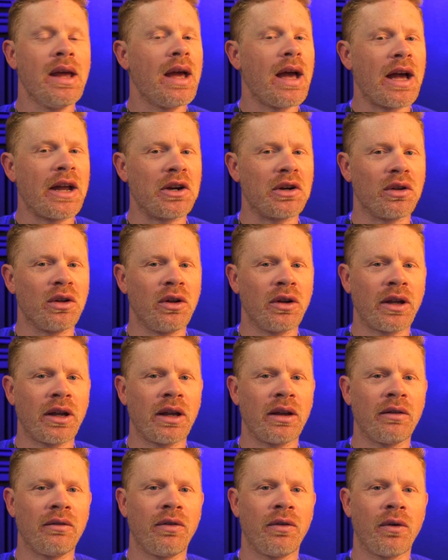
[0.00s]
and you're
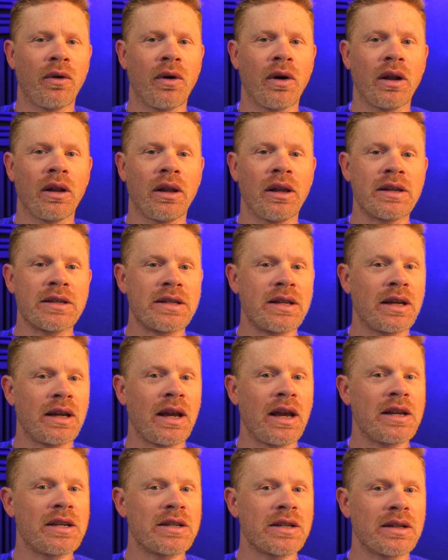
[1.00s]
looking for a listing
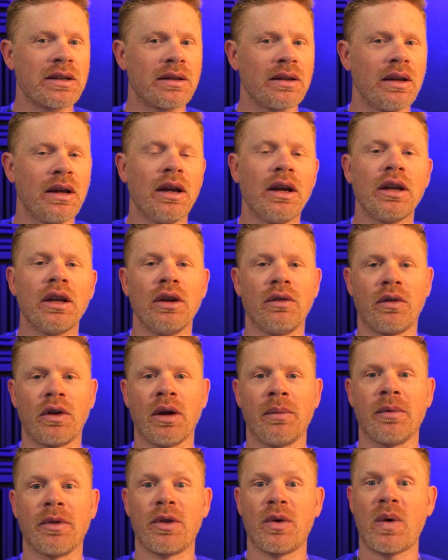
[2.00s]
agent, you've
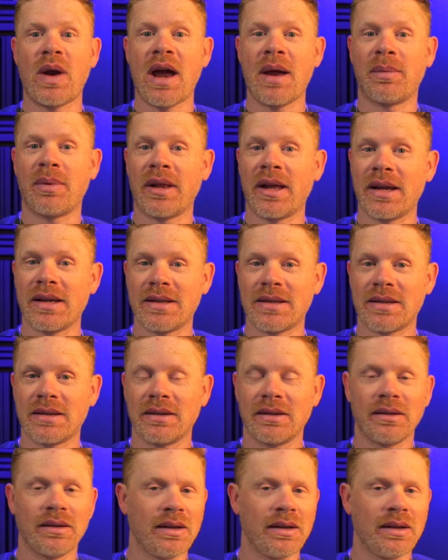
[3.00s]
come to the right place.